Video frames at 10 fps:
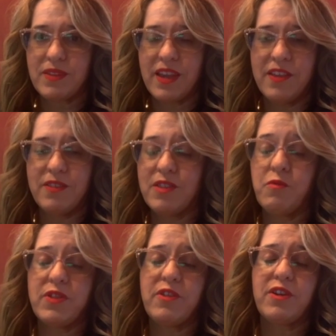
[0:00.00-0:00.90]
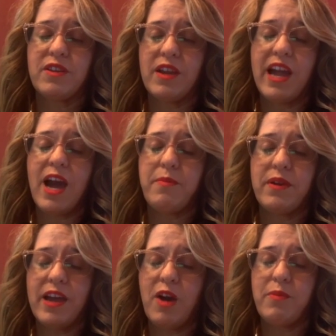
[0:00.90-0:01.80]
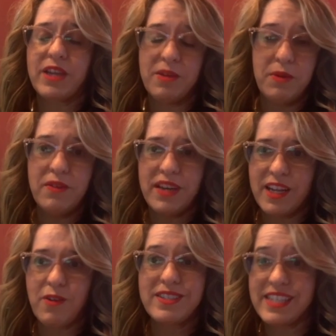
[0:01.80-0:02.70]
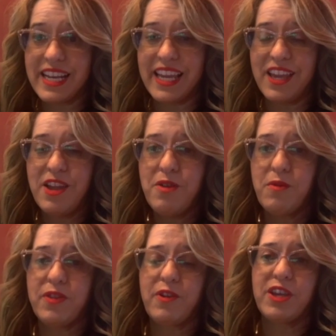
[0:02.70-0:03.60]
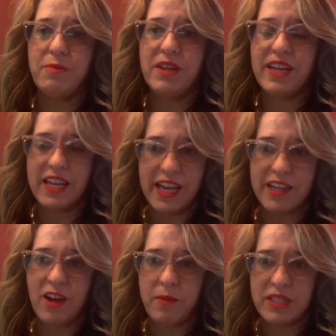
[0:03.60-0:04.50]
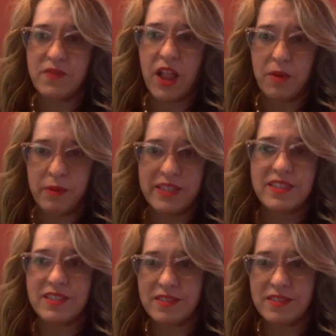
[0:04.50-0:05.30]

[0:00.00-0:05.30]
and with their help help a community or a city with their community and economic development